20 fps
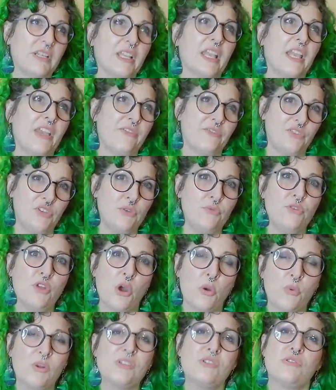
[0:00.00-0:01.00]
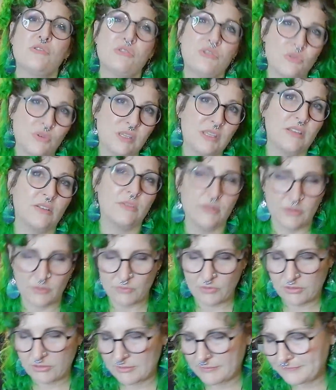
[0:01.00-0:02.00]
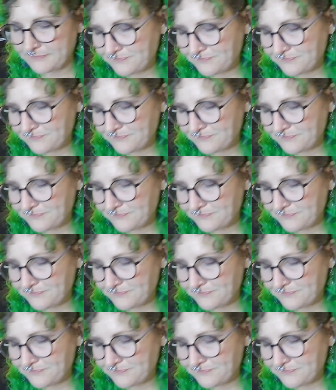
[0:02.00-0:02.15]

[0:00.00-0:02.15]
If you know what you're doing, they're going to work.